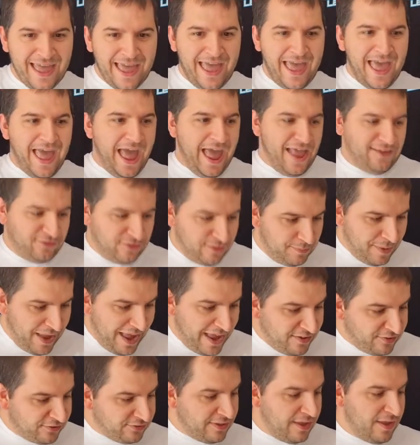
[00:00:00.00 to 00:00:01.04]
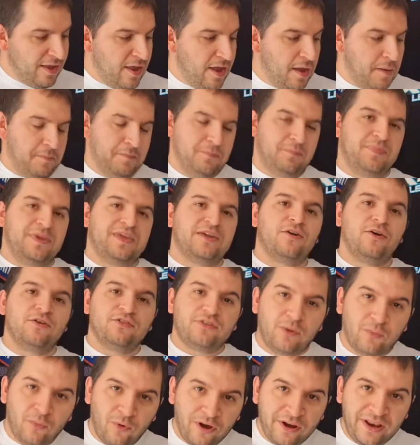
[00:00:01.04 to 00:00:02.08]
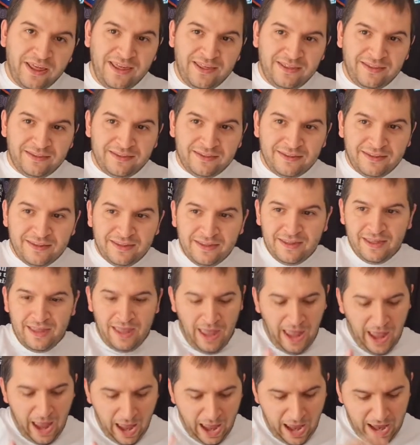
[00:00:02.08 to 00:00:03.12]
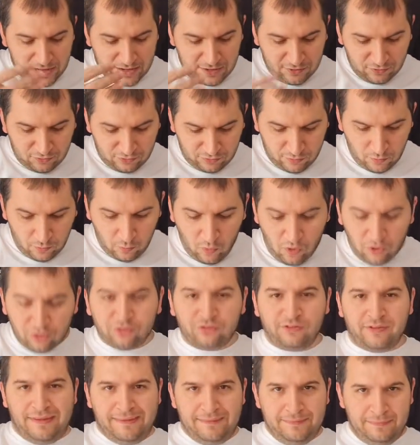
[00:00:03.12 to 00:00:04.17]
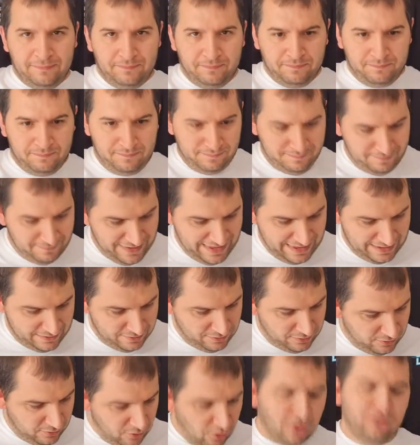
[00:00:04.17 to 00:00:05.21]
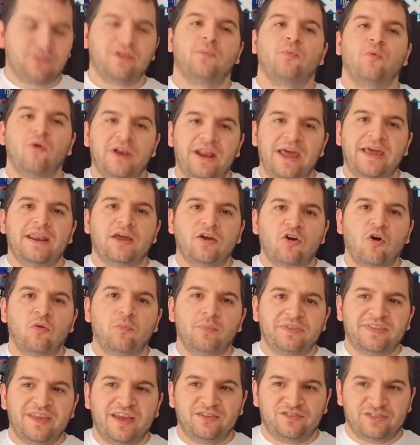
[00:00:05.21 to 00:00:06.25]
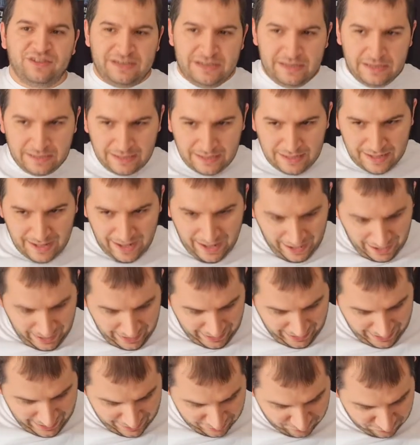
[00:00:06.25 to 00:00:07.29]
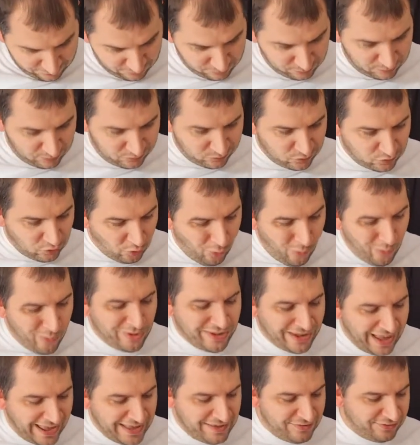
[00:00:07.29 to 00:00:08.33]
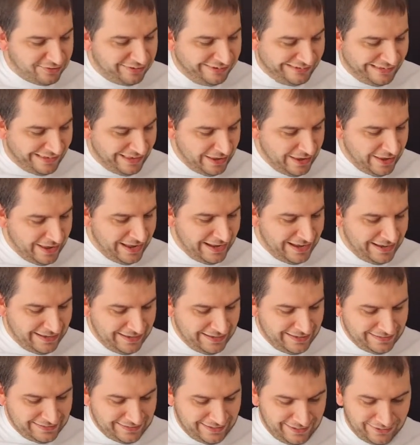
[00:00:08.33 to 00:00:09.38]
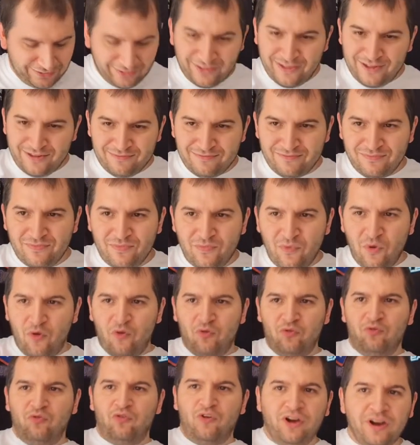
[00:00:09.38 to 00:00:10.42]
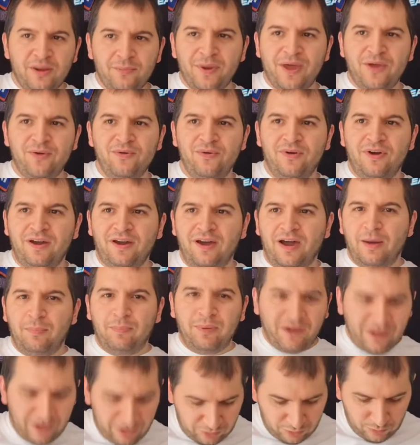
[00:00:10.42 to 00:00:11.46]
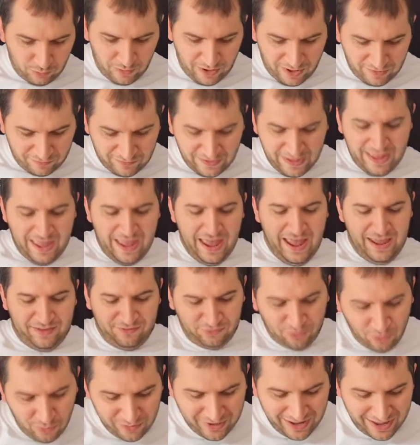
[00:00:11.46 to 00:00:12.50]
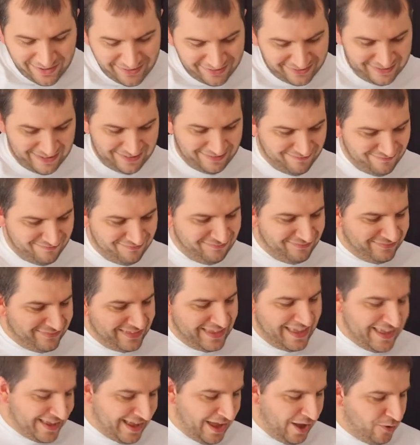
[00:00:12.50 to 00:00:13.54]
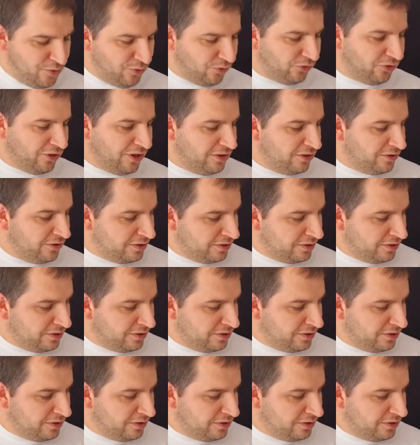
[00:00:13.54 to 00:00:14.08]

It's the best because I won it, and it's the worst because I won it in a competition. It's too nice to run about a park with. It's too nice to take out.